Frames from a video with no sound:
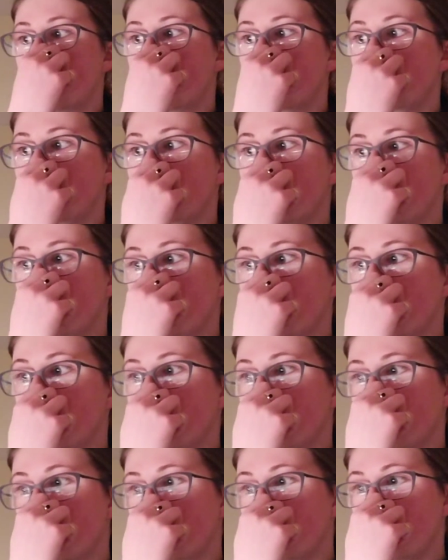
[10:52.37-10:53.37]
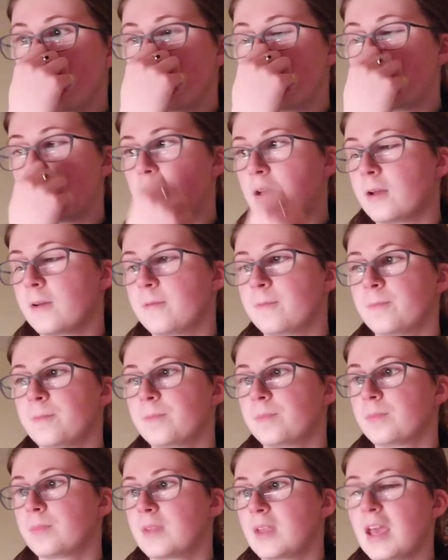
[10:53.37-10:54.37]
You know,
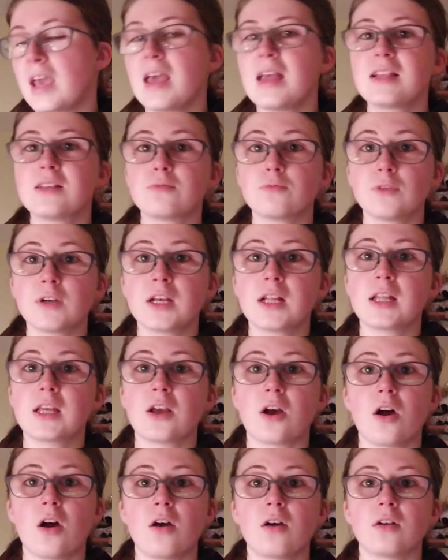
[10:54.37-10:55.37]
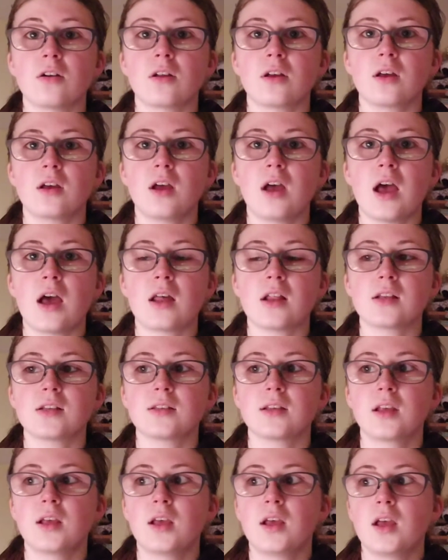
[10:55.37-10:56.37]
it's really hard, and
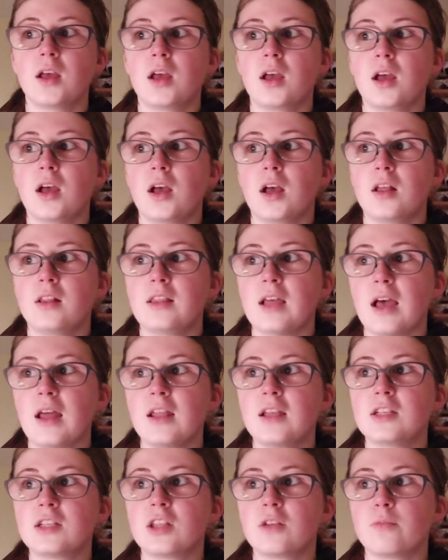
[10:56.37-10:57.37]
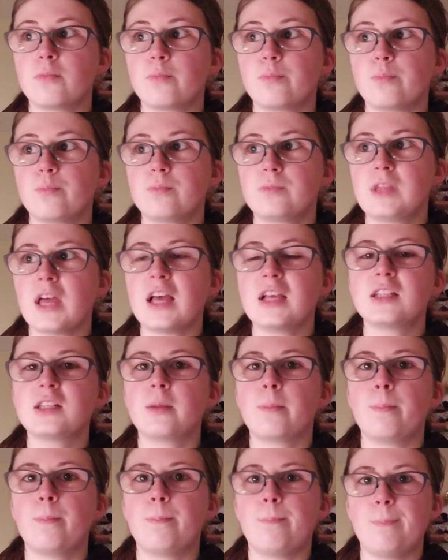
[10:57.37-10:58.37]
that is the
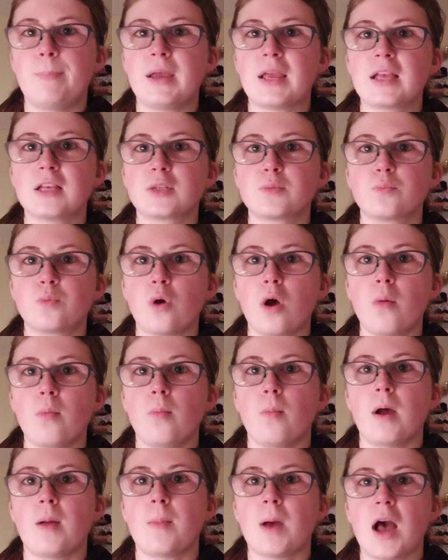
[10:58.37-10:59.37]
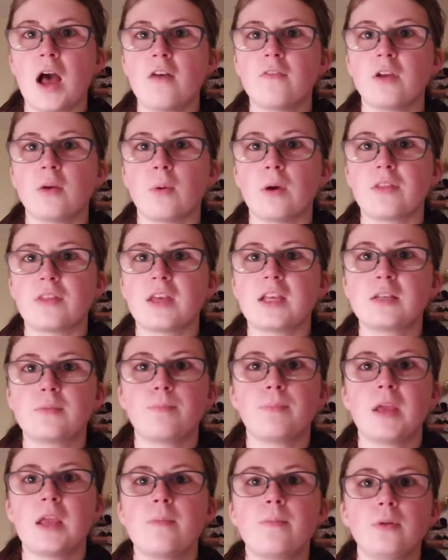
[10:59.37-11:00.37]
biggest problem I'm having with, is
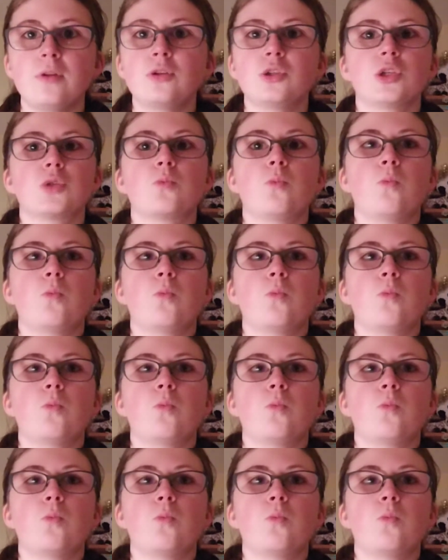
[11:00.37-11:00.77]
people just